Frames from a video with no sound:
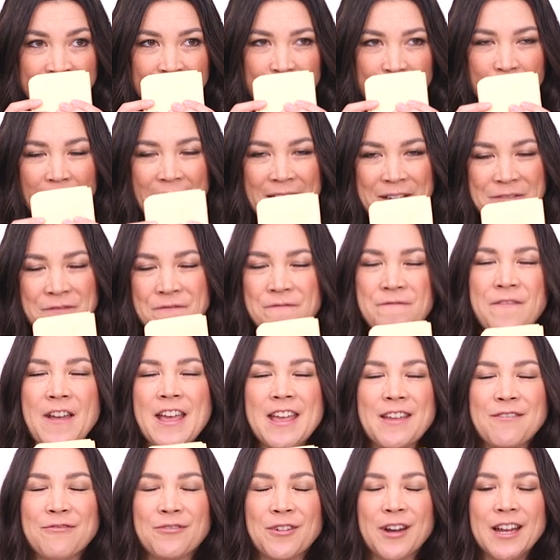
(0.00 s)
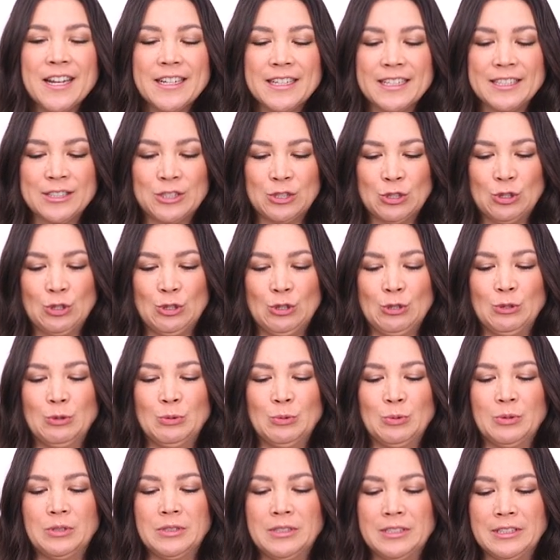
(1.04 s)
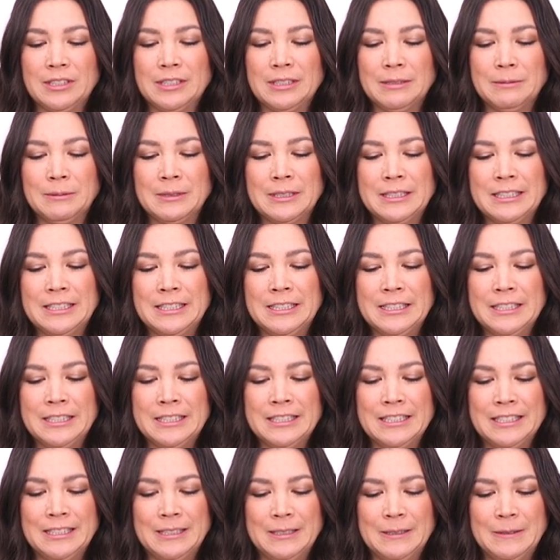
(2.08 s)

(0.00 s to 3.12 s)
My favorite, it's so good, I wanna eat it.